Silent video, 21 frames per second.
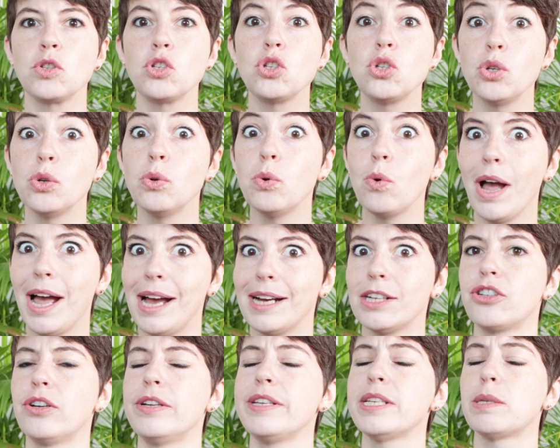to
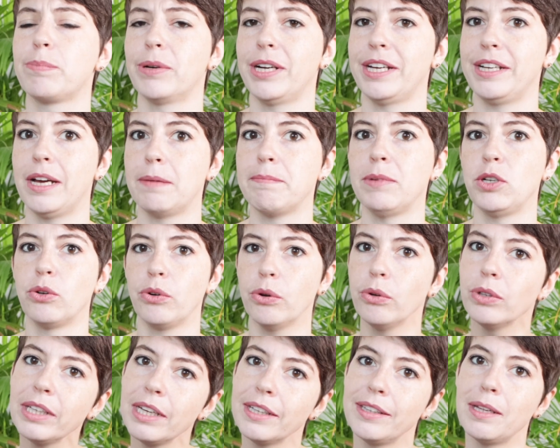actually spray them not
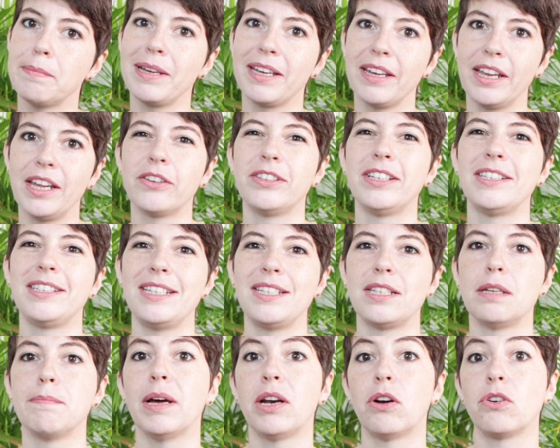only at the beginning of the
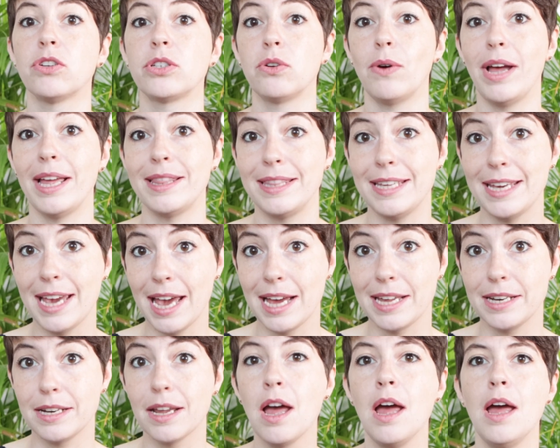season but also at the
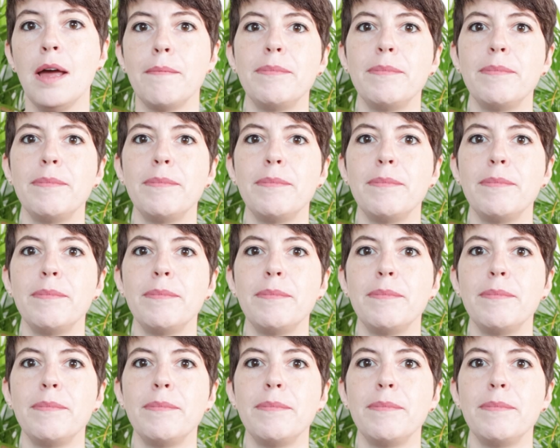end,